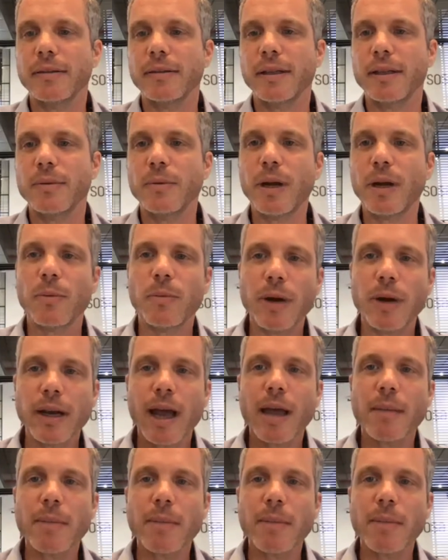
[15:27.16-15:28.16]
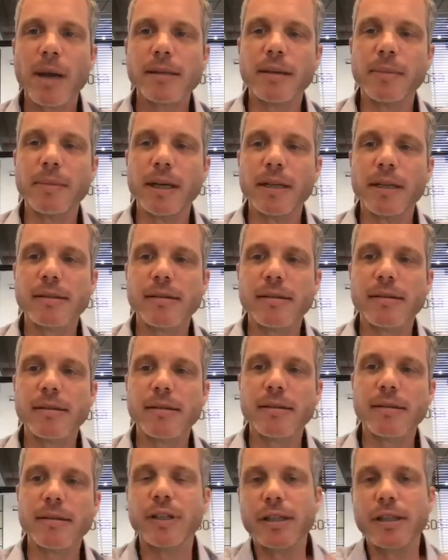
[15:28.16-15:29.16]
What I'm asking
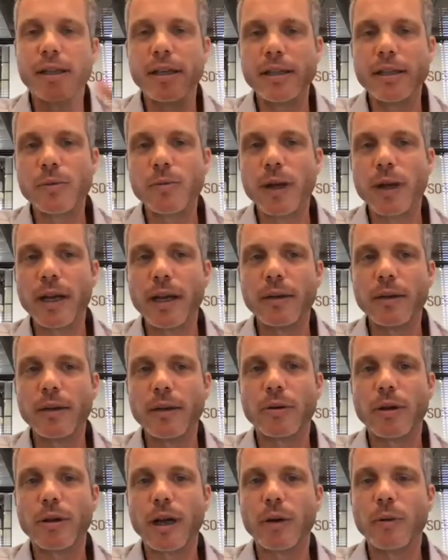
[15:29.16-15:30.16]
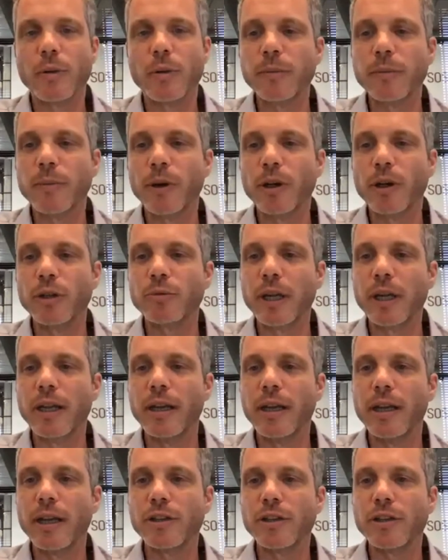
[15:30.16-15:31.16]
myself is when or at what point
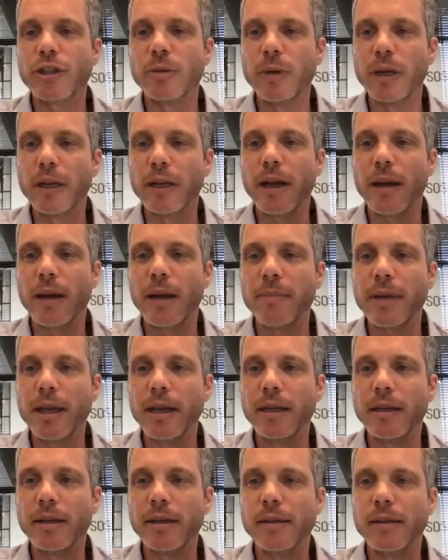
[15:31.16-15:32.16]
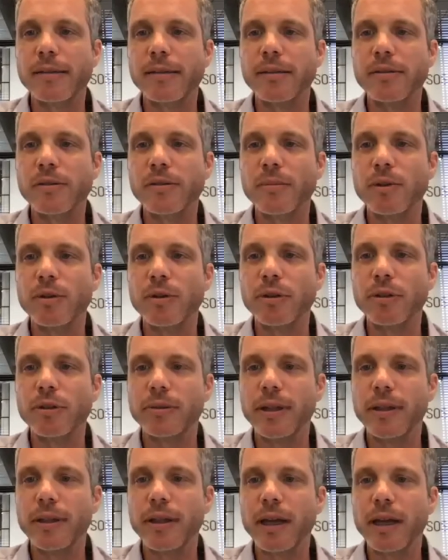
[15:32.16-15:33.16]
regulation will come in and set some
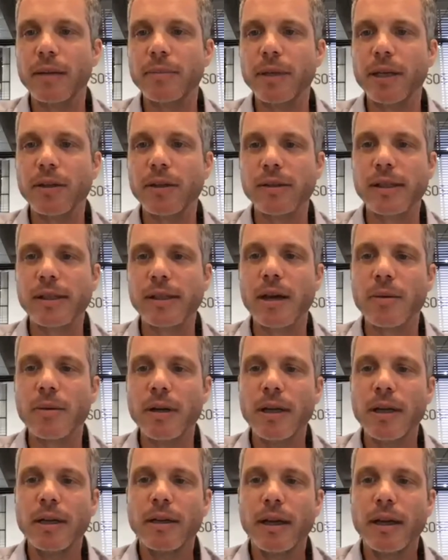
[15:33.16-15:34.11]
order in that, because now,